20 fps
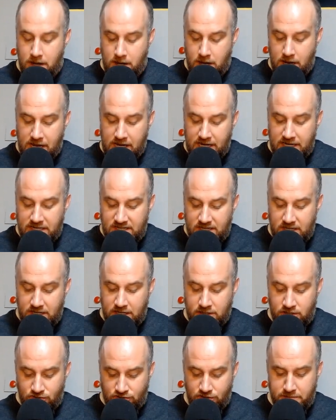It is
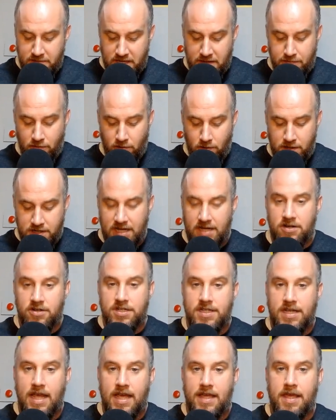extremely important to
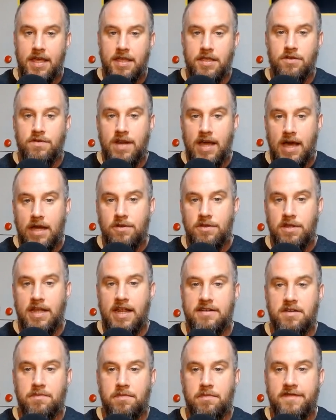understand that you not only
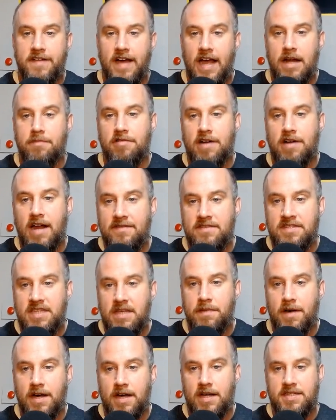have to provide a
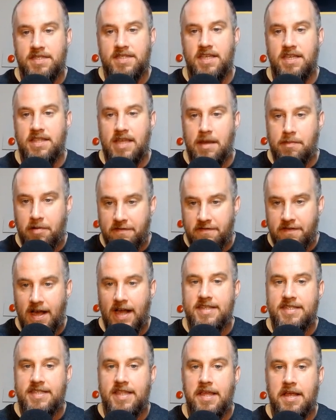privacy policy that
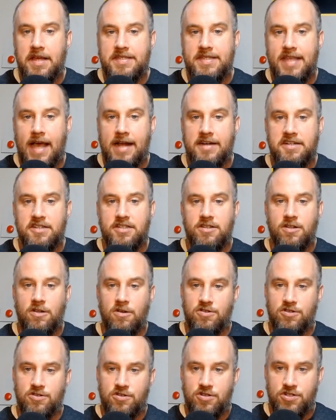provides the exact
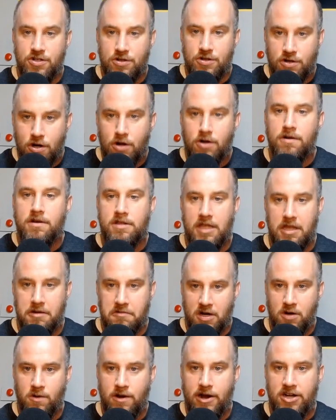disclosures you're currently
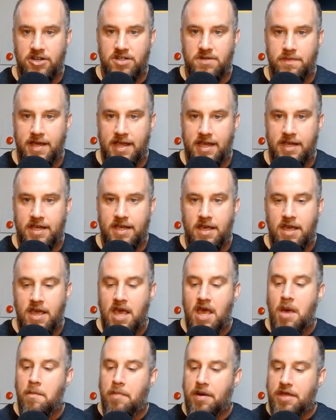required to make,
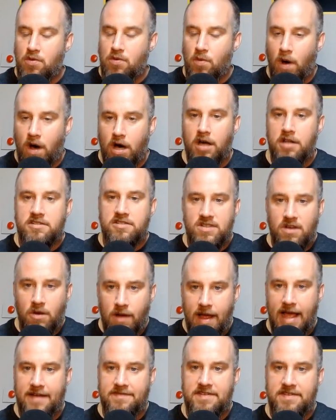but you also
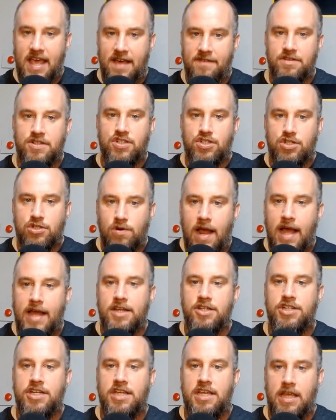have to have a
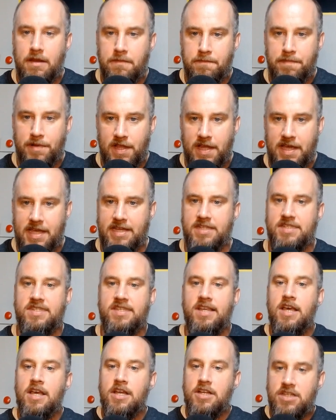strategy in place
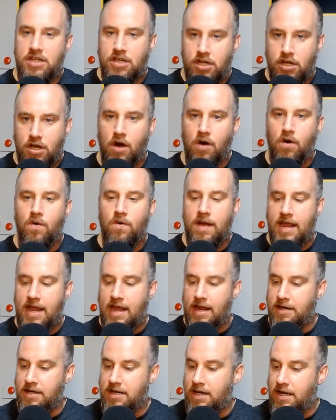to go
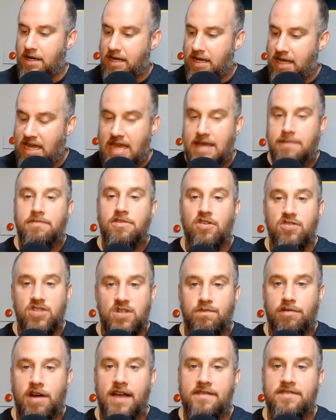and keep those
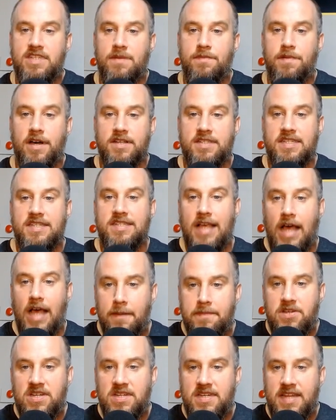privacy policies
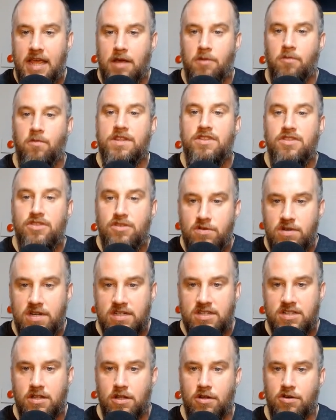up to date with new
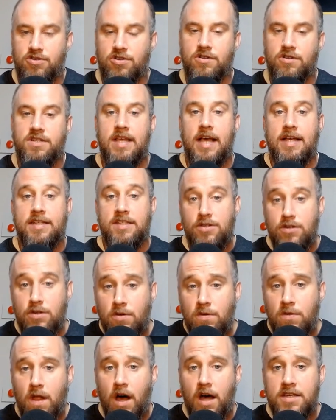disclosures as
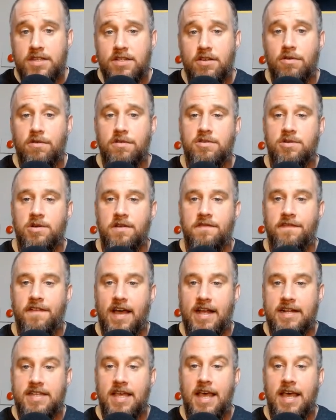new laws go into
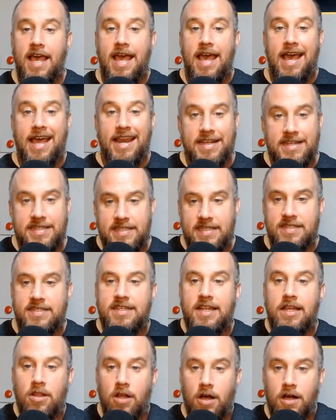effect and
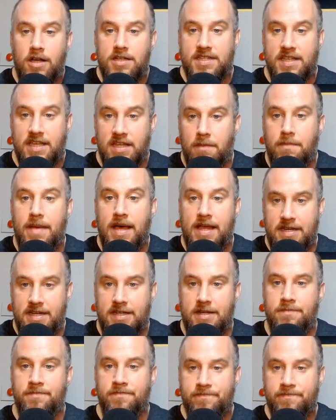existing laws get amended.